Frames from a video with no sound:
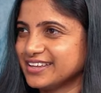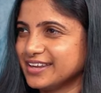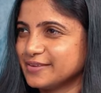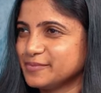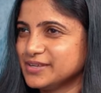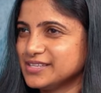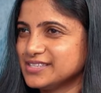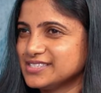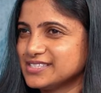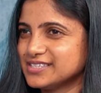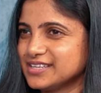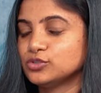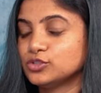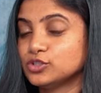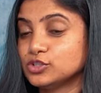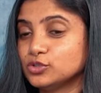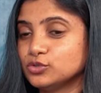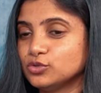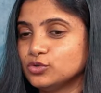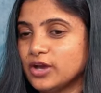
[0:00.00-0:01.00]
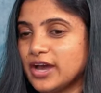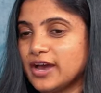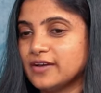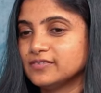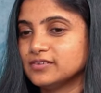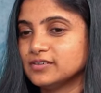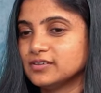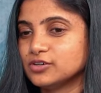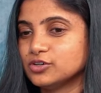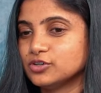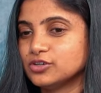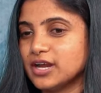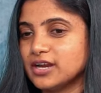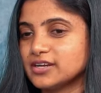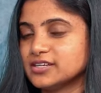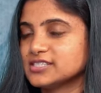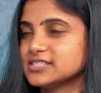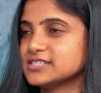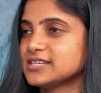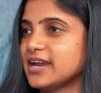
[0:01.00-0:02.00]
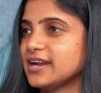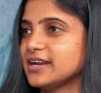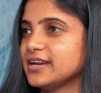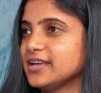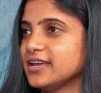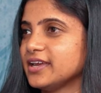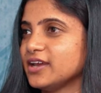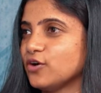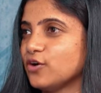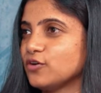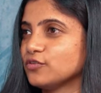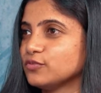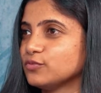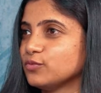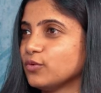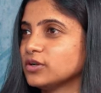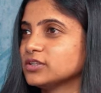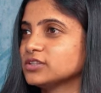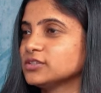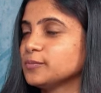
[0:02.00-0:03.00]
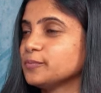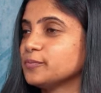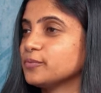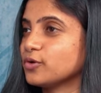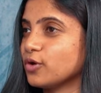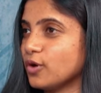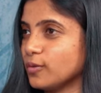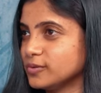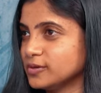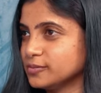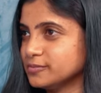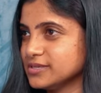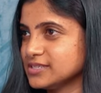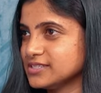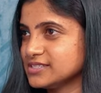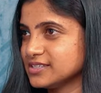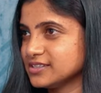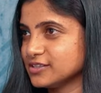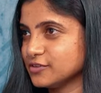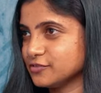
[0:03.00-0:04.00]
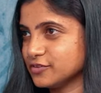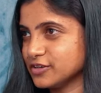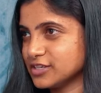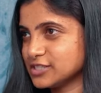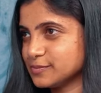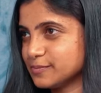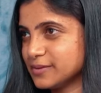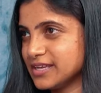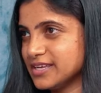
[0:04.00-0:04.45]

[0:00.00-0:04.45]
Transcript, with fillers: that means do you have a good understanding of what the problem is in the first hmm.